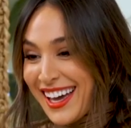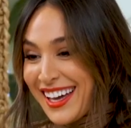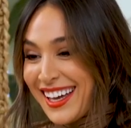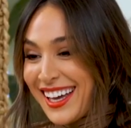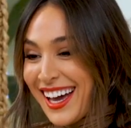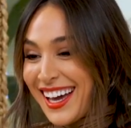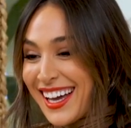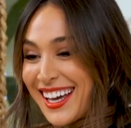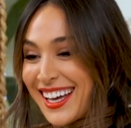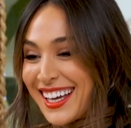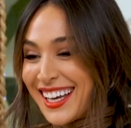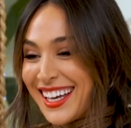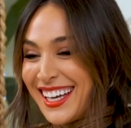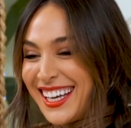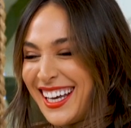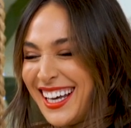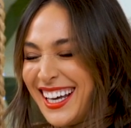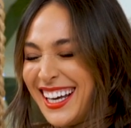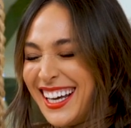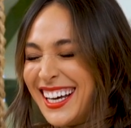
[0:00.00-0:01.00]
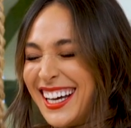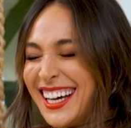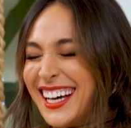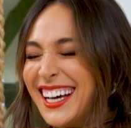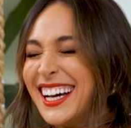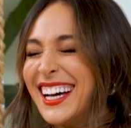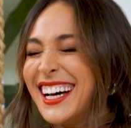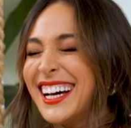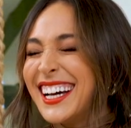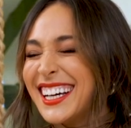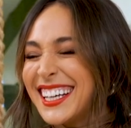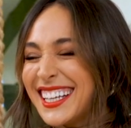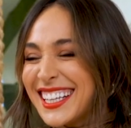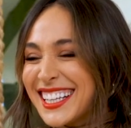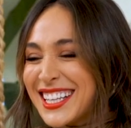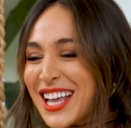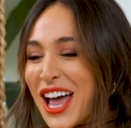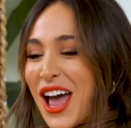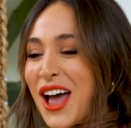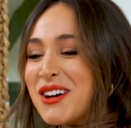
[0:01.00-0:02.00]
It's one of my favorites, the
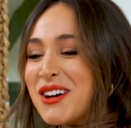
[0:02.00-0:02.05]
roller